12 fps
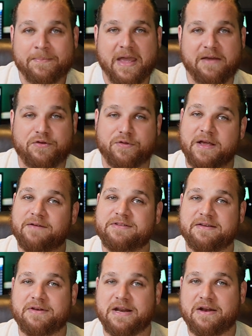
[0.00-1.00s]
If you think of
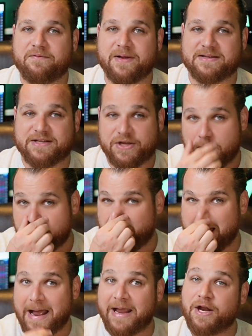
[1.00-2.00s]
dividend investing, you're
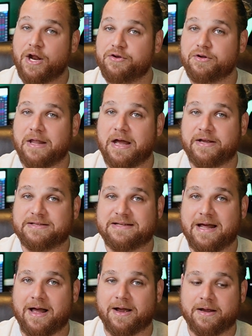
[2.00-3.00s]
buying an underlying
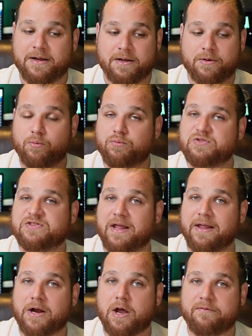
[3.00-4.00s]
stock.
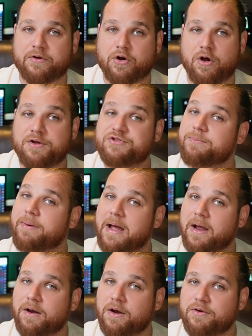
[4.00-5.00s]
Selling covered calls, you're
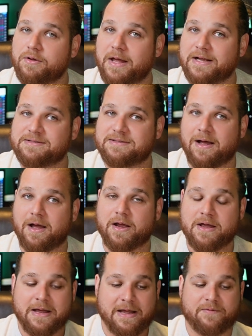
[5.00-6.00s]
buying an underlying stock.
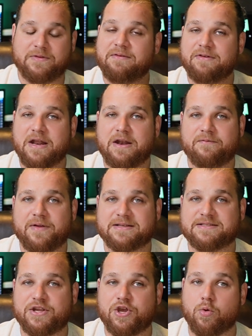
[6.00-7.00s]
Dividend
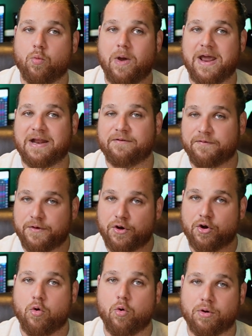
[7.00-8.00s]
investing, you're waiting for
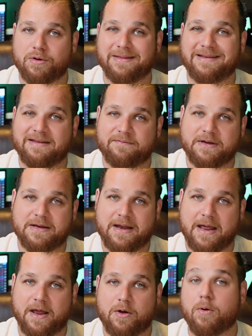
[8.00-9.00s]
your quarterly dividend
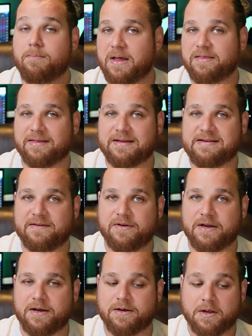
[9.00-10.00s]
hit or monthly
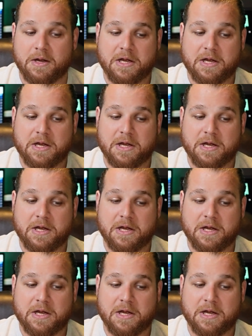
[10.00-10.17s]
dividend.